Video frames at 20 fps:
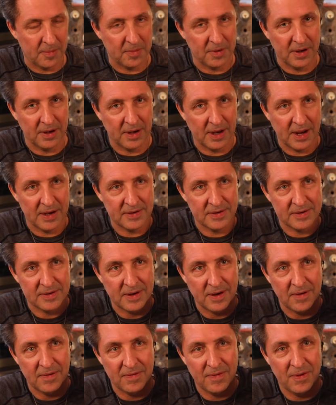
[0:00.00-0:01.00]
And and
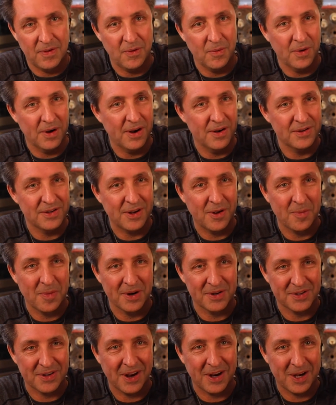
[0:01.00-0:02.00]
guys, if you want to understand what
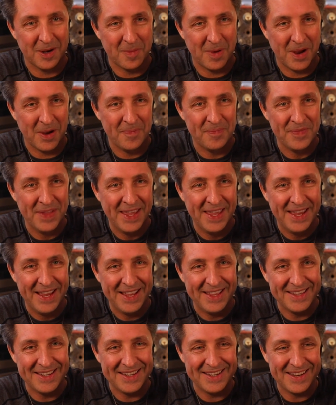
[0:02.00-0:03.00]
Mark's talking about,
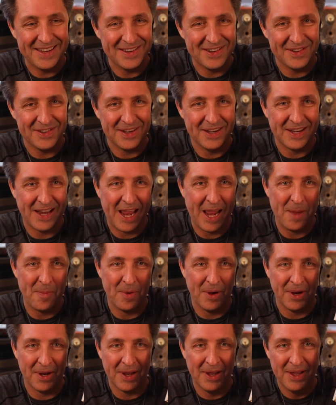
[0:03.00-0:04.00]
this isn't just a
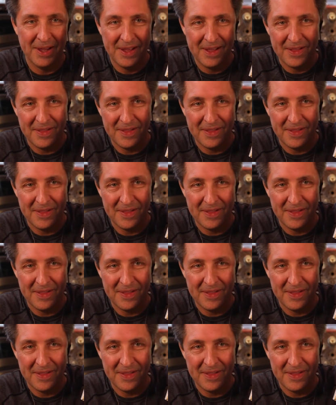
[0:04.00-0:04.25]
diet book.